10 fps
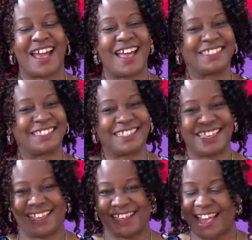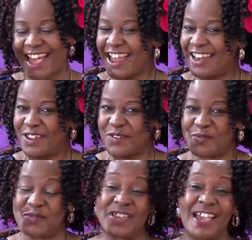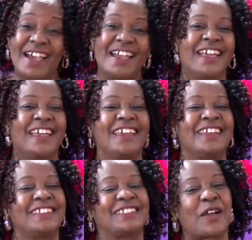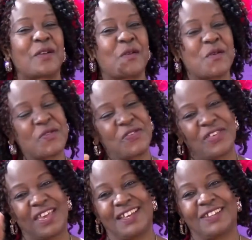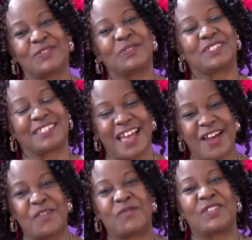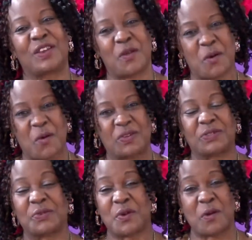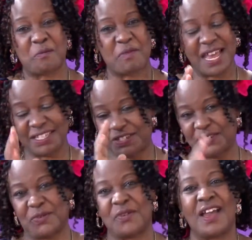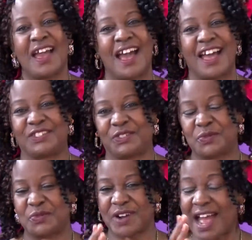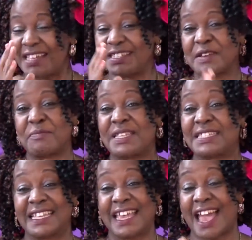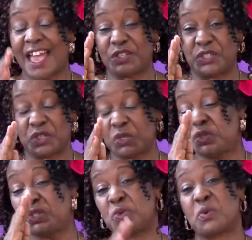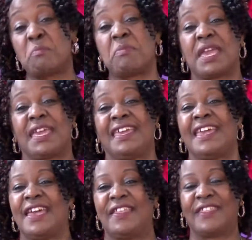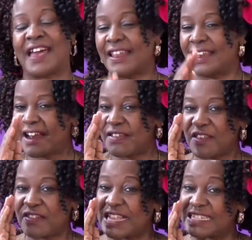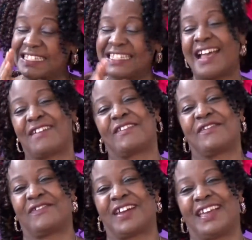and say, hallelujah, it is a good thing to serve the Lord. So God bless you as you rise up and say, I choose to obey that rather than sacrifice.